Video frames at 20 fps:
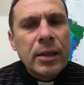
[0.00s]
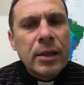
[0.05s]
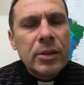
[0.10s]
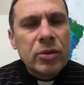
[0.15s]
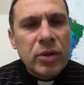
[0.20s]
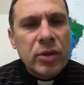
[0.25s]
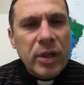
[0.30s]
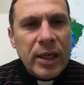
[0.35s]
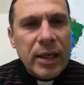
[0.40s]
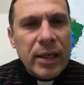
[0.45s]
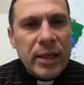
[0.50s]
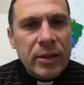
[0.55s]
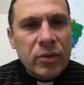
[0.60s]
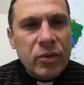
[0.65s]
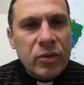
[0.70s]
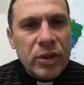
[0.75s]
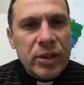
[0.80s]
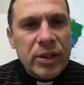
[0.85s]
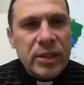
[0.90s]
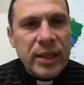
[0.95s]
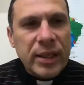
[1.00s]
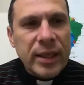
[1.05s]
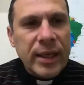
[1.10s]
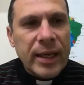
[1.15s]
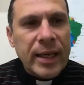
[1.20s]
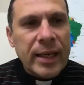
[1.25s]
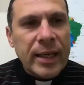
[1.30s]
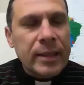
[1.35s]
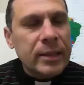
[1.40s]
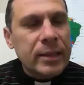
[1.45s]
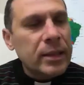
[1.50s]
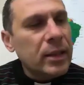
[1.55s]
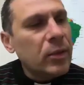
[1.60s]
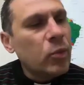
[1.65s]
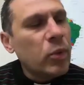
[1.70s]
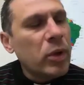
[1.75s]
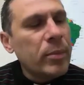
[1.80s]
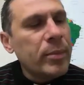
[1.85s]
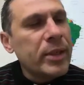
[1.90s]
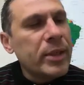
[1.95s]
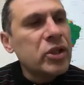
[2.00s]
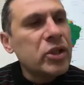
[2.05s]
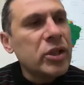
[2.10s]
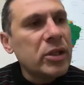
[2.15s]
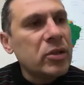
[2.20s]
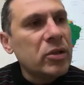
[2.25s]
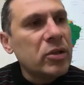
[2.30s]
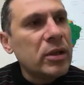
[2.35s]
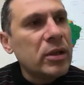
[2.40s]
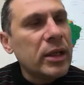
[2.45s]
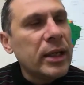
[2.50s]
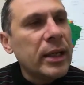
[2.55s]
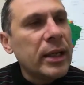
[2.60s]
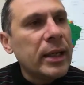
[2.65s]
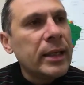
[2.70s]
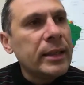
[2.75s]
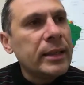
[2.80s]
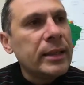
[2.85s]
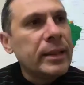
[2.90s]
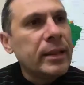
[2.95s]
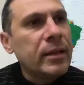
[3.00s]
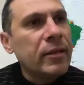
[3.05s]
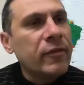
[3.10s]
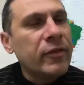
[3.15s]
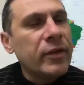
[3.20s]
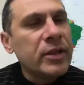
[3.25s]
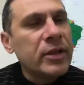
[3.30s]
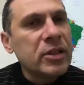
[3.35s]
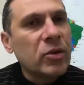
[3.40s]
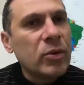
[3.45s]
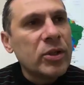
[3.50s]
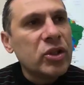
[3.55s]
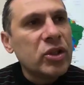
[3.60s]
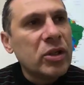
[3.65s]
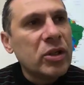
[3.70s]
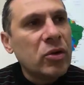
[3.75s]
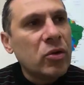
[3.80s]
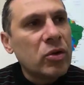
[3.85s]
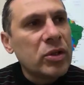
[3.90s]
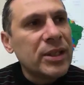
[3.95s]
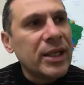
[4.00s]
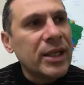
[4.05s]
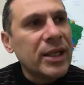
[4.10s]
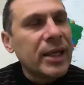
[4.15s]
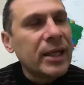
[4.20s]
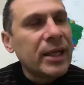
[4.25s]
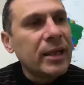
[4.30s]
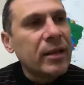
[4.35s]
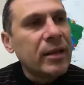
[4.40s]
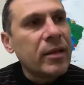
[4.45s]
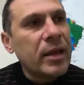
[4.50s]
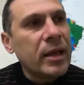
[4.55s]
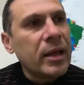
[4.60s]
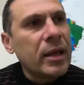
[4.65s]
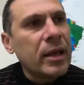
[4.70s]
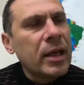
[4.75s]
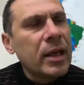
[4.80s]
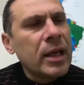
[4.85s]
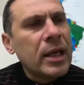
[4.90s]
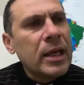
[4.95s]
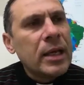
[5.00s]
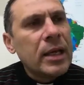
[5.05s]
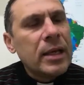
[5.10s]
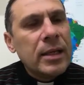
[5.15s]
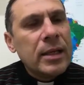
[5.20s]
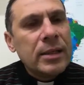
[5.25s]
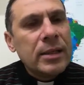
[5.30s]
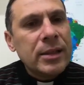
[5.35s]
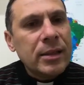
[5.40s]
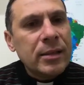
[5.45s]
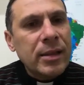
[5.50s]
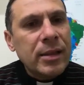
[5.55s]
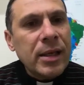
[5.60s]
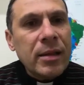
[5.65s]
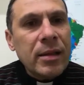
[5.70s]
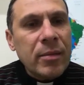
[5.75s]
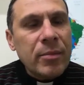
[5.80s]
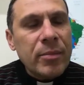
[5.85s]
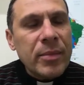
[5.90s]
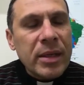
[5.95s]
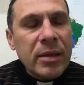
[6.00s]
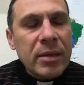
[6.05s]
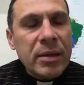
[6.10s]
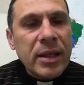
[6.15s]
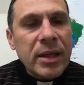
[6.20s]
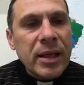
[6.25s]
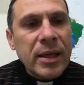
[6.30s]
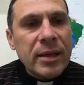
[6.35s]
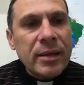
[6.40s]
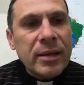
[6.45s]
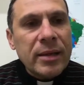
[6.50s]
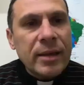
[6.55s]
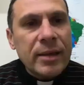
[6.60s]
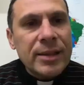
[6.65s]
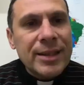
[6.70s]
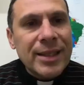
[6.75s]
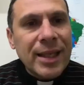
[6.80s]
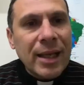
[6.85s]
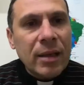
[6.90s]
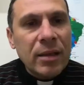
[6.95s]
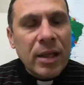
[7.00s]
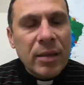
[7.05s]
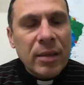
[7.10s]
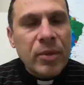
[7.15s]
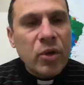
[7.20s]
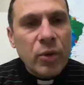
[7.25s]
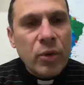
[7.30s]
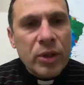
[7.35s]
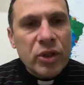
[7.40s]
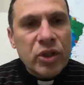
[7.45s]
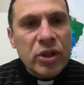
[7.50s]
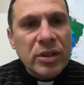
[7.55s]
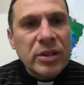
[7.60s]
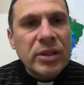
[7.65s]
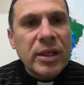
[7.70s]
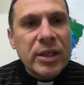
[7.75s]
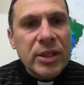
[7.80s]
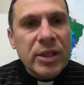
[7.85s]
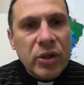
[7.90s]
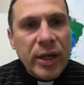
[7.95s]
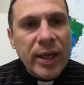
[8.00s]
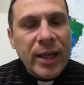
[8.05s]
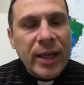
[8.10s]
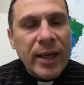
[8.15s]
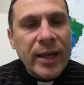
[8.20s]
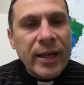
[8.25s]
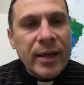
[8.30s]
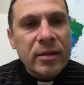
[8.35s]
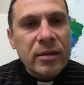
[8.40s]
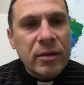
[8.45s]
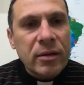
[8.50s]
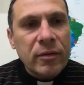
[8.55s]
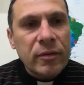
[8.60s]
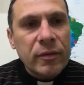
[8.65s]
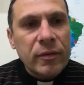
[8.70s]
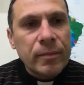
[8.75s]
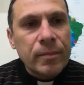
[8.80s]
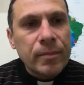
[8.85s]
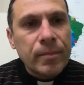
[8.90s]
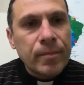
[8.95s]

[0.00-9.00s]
is really interesting, and we mentioned it in the first question or second, I think, is that the media seldom questions the Israeli narrative.